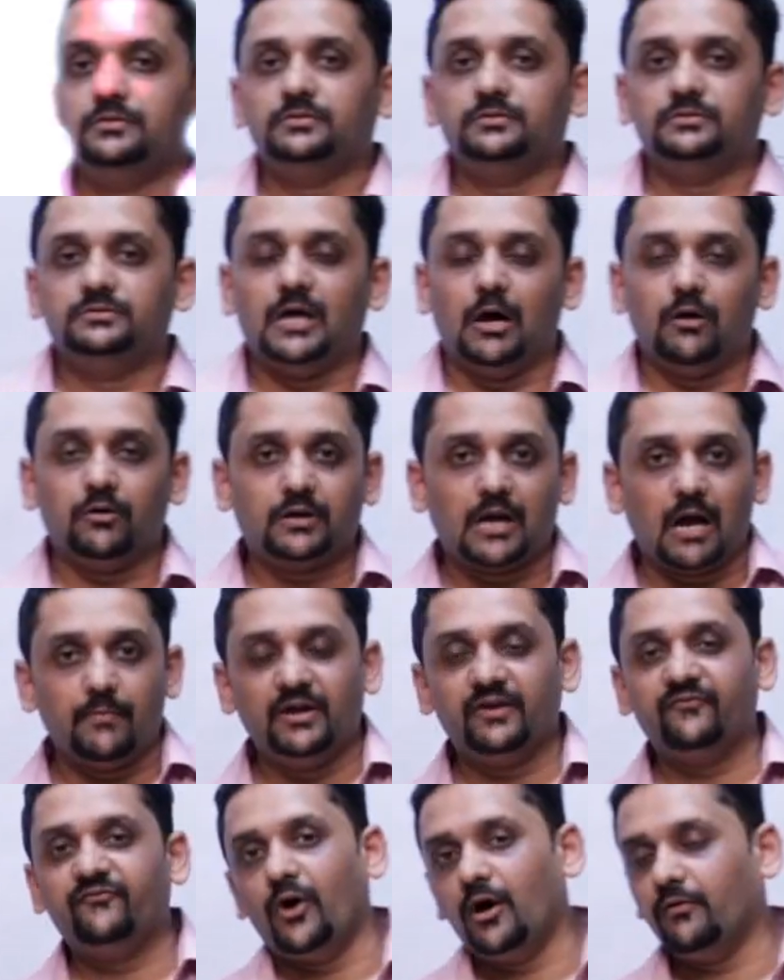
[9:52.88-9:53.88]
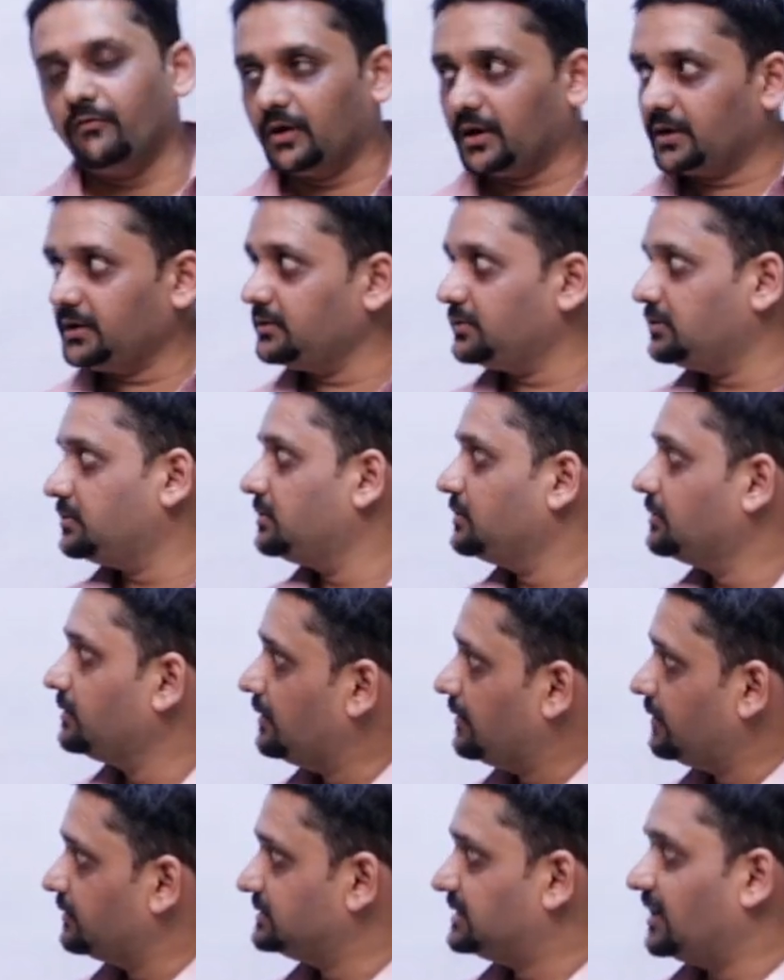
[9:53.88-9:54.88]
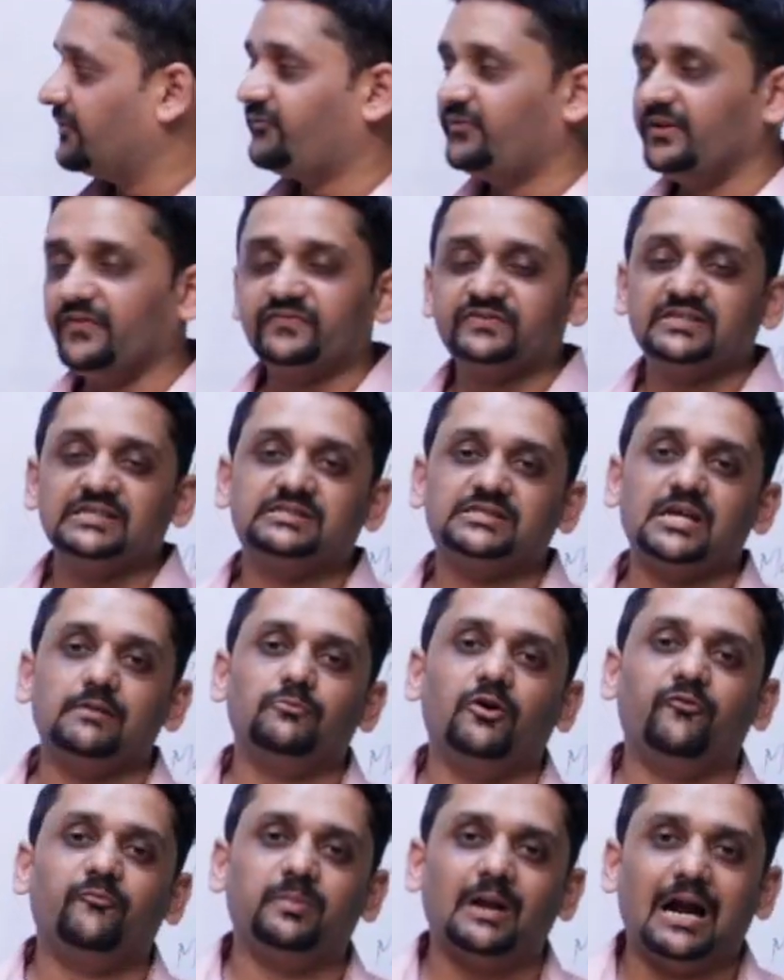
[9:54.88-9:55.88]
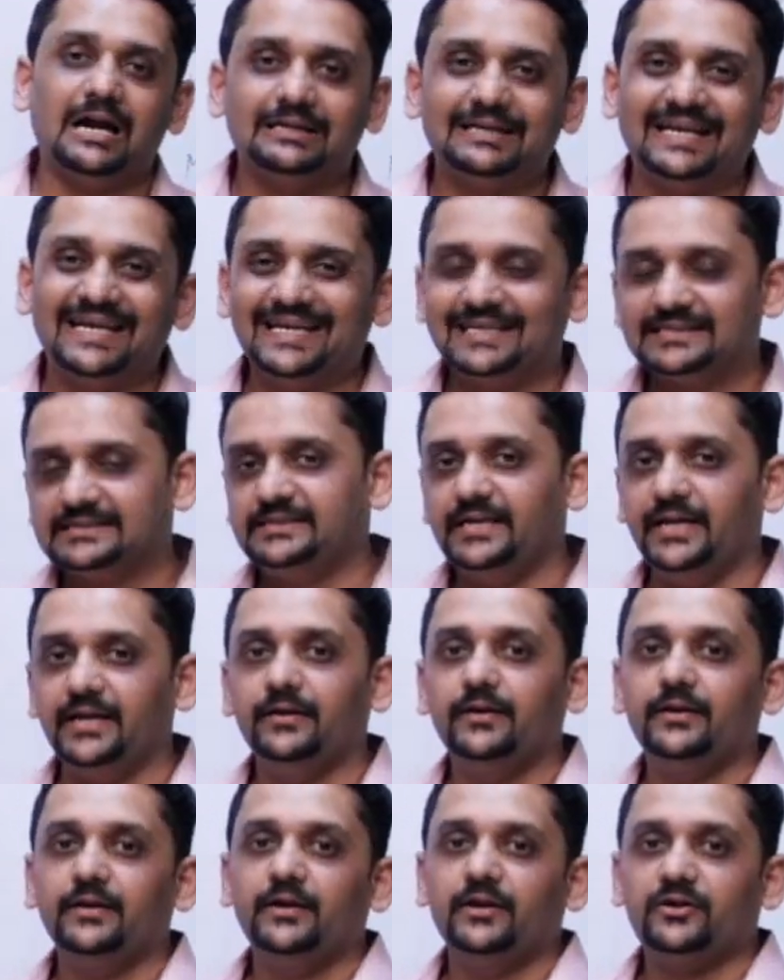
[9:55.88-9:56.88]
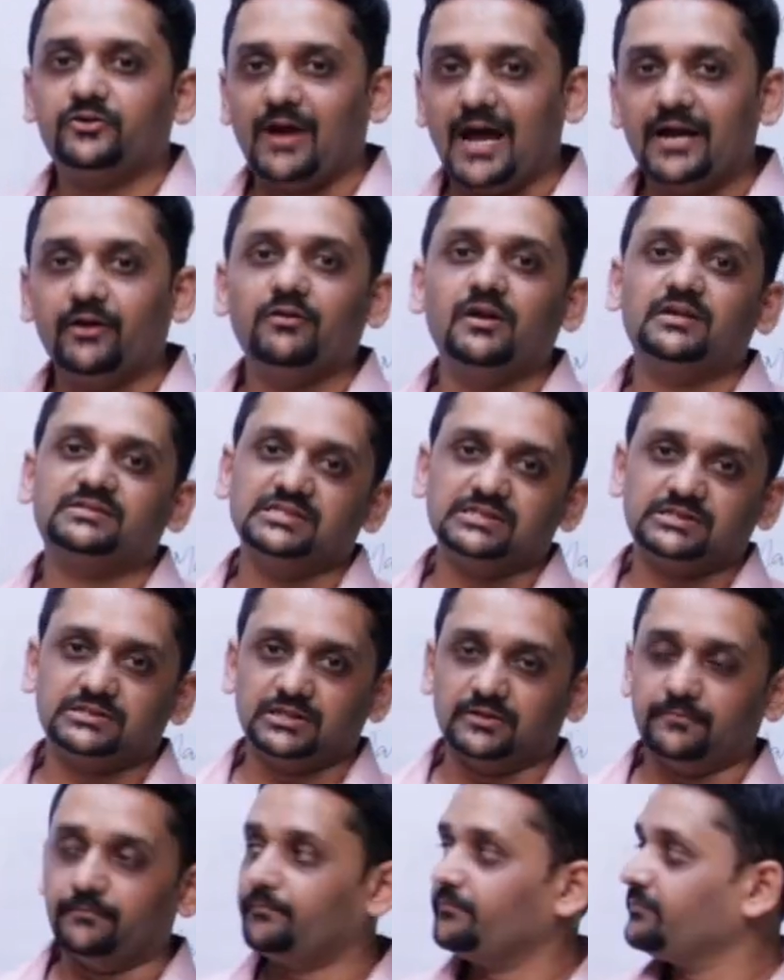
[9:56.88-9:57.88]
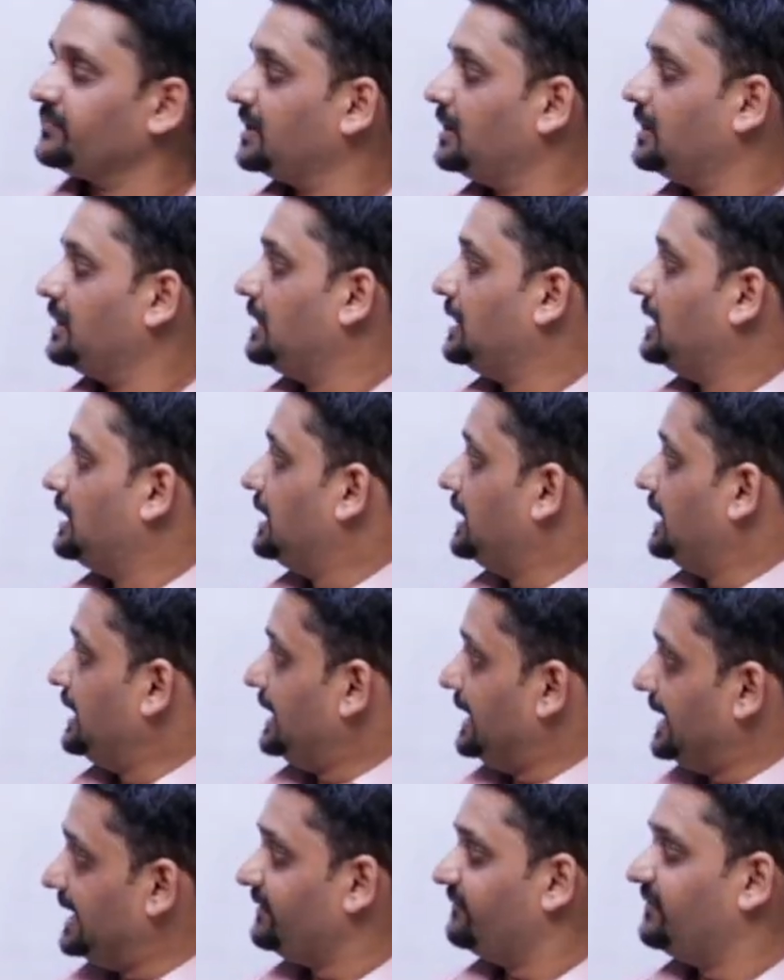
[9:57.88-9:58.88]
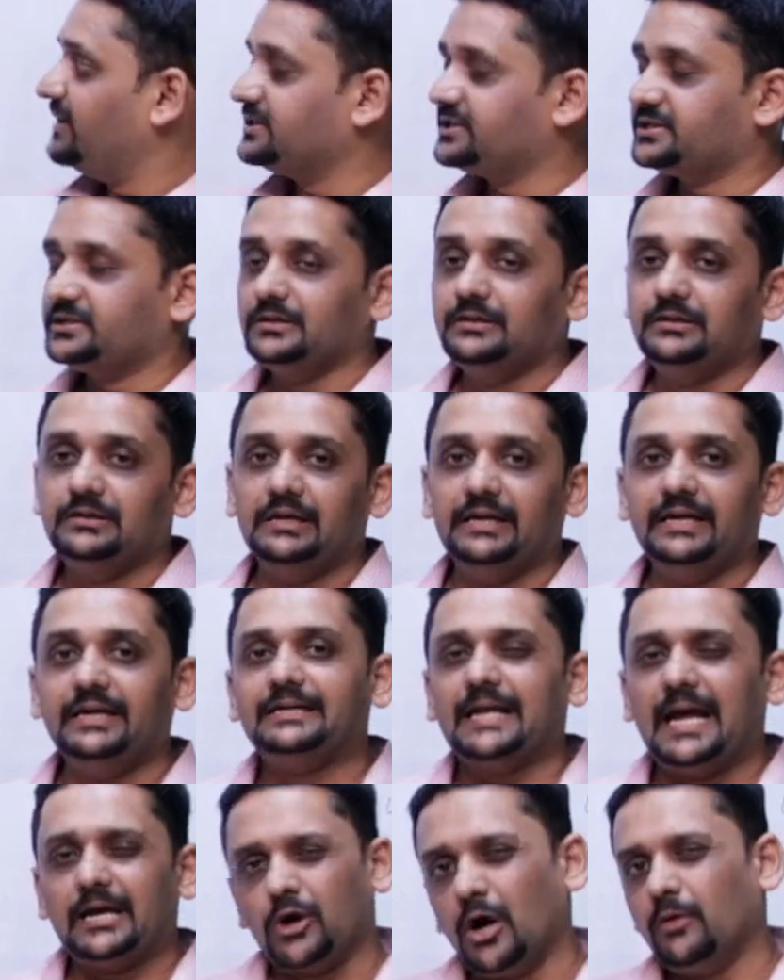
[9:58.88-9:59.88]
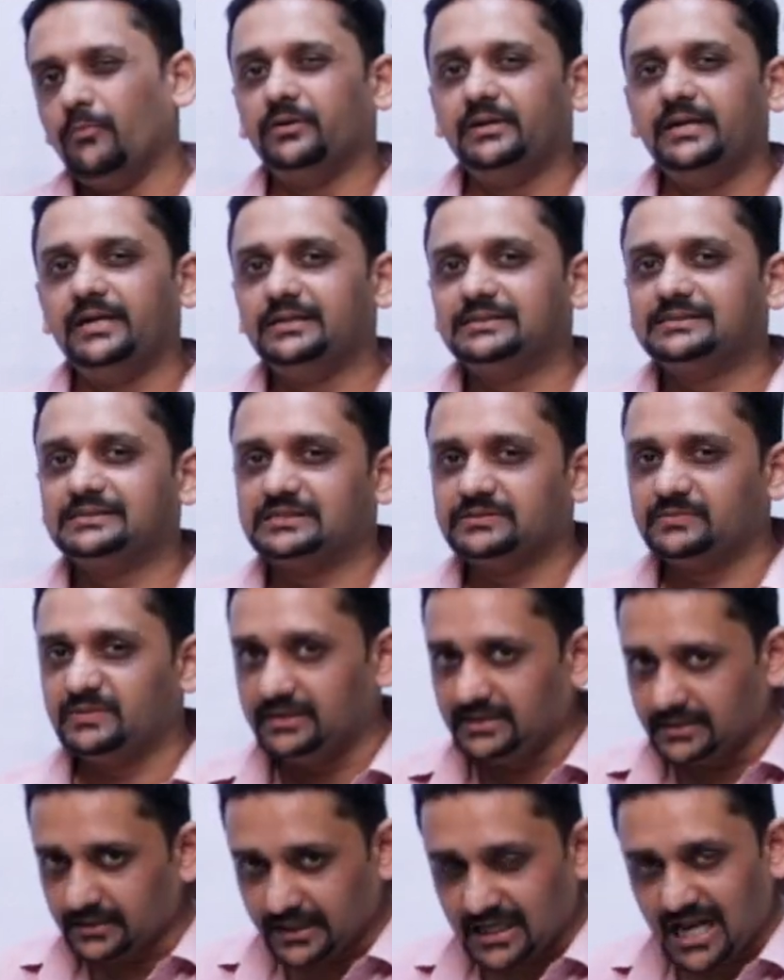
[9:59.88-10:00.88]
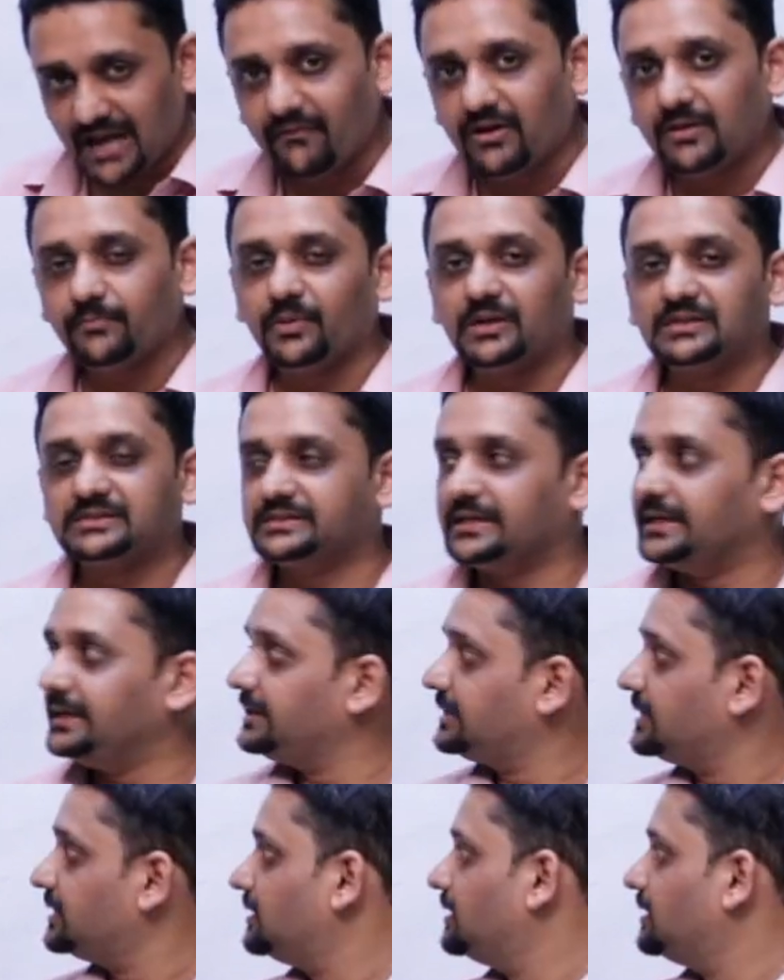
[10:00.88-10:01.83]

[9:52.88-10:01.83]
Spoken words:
Now coming forward, the fifth system of planting is the triangular system, in which it accommodates 11%